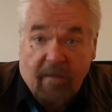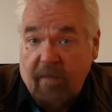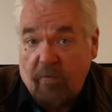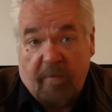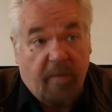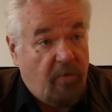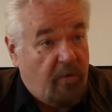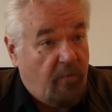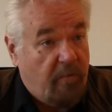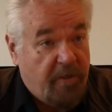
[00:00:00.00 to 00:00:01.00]
there were people
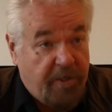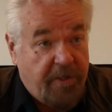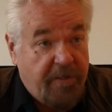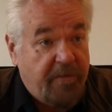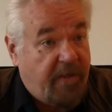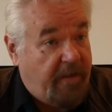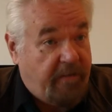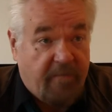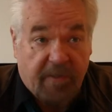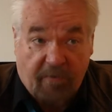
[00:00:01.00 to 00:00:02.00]
who were magicians. I
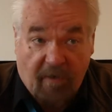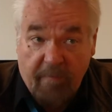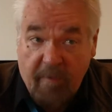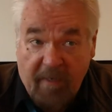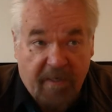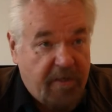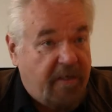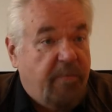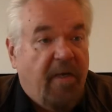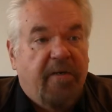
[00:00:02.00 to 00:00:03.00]
described the magic
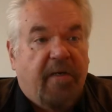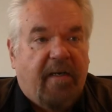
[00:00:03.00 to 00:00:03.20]
as magic.